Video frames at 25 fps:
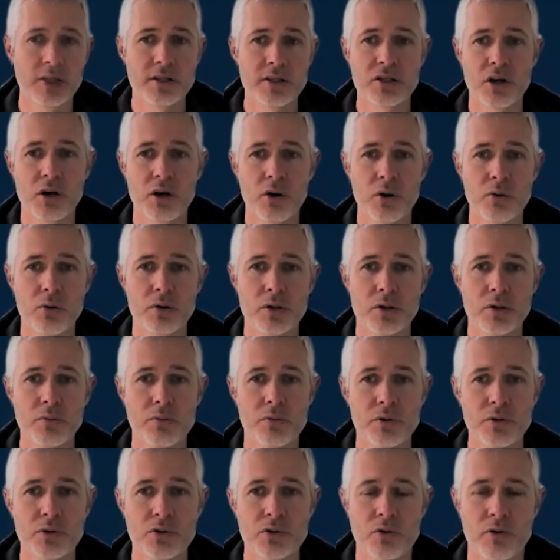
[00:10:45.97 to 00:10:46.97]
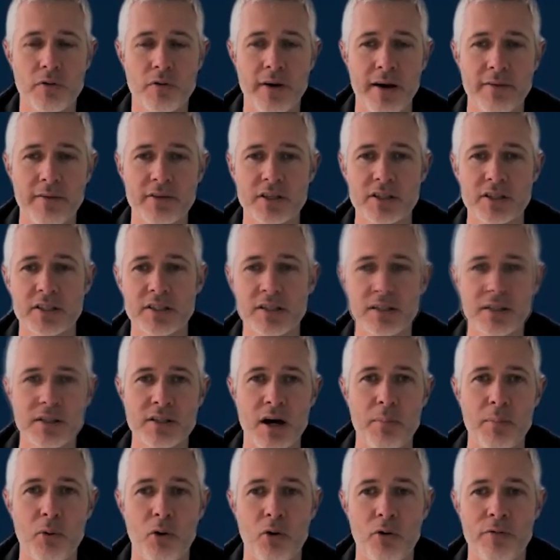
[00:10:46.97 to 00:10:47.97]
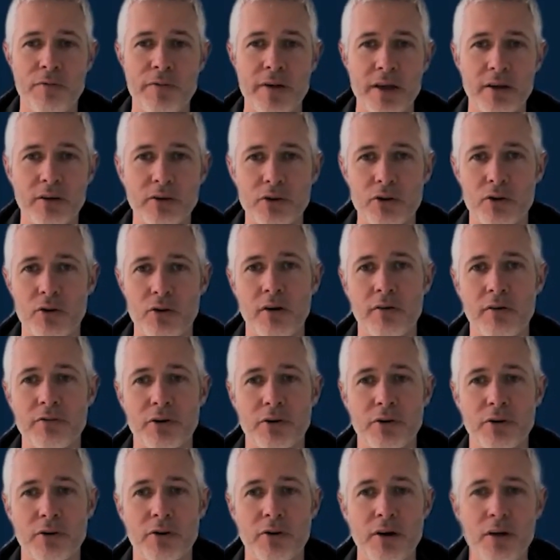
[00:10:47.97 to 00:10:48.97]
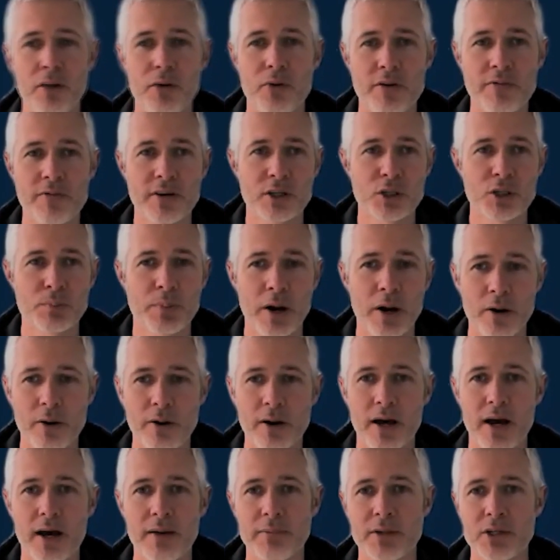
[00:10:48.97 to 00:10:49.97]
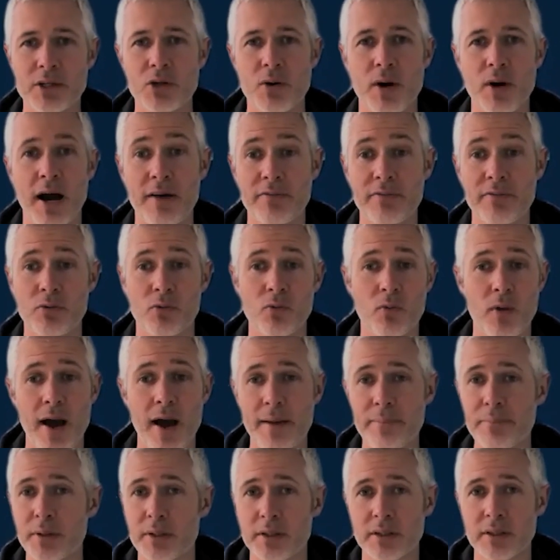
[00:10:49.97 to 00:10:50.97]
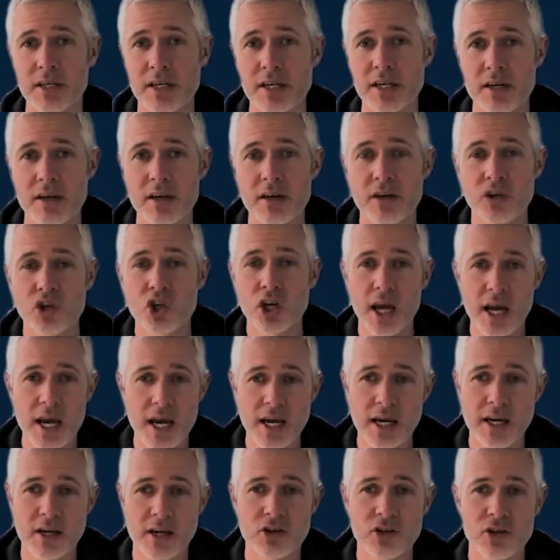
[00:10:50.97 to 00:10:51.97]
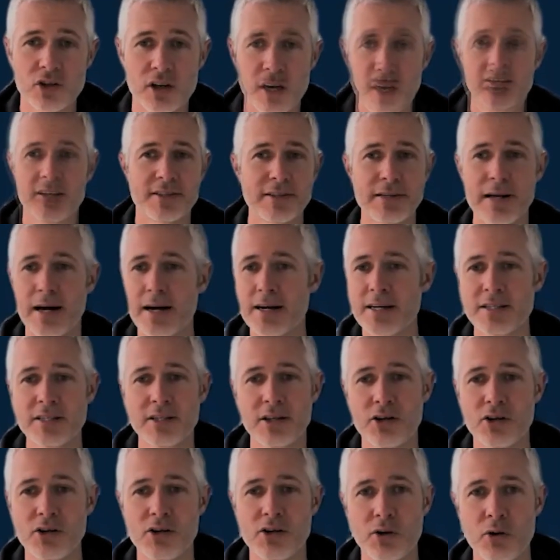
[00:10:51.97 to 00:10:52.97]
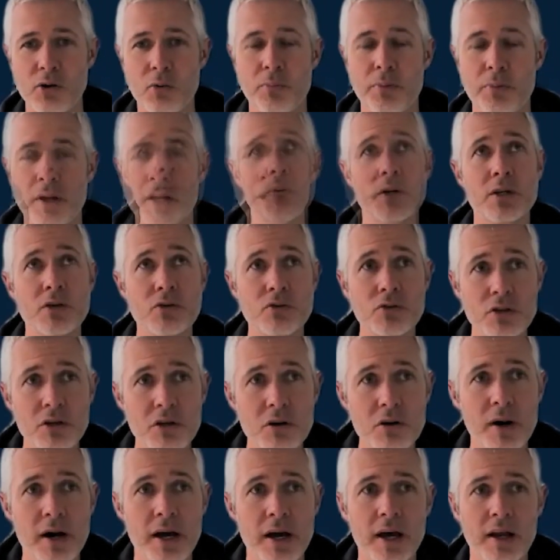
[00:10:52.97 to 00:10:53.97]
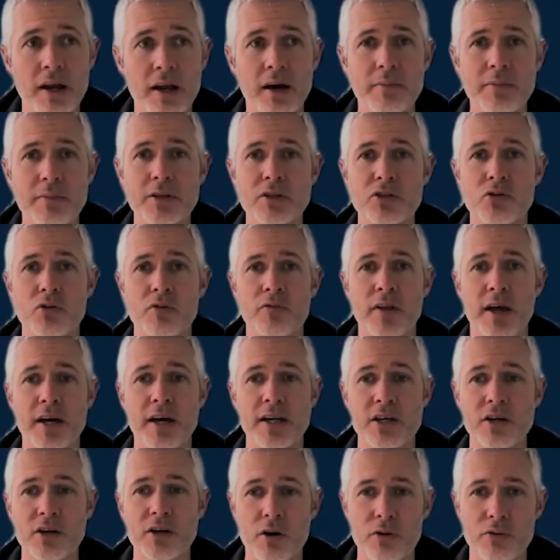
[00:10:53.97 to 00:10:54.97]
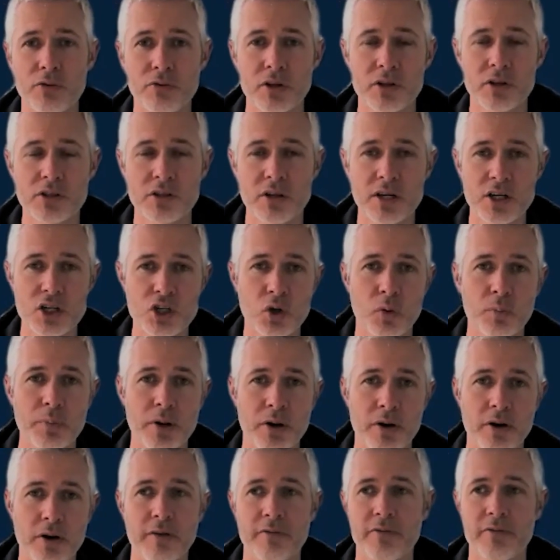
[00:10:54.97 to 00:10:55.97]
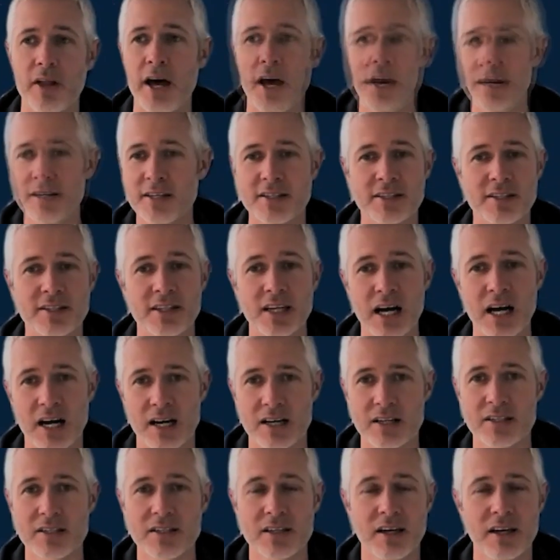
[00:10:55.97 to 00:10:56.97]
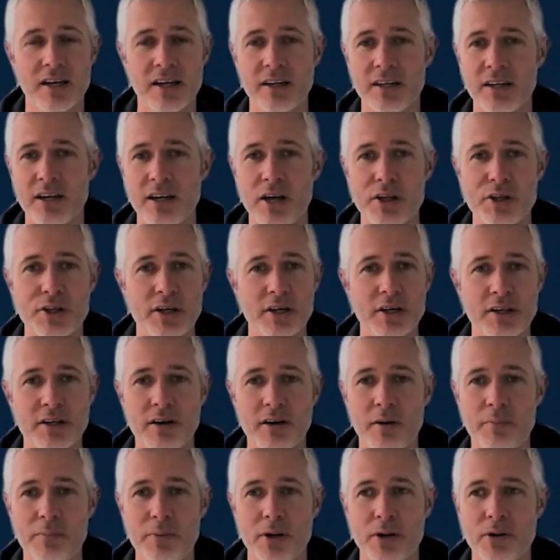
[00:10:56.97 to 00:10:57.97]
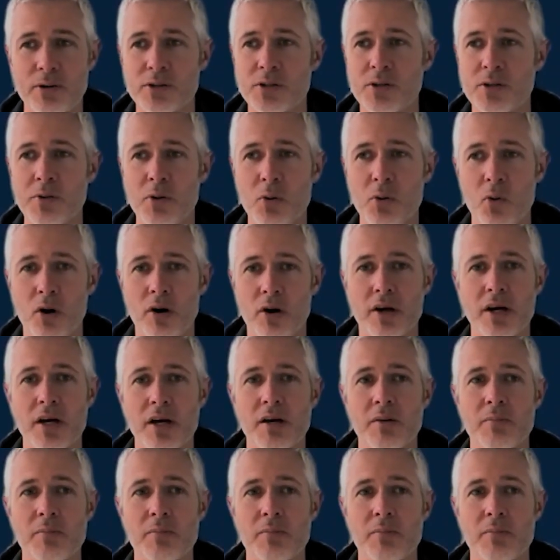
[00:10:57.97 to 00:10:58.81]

And so you sort of have this double failure of your previous paradigm that you have to rapidly change. It's not easy to do. But when you do it, I mean, sort of like you go through this initial period of like, this sucks and nothing appears to be working.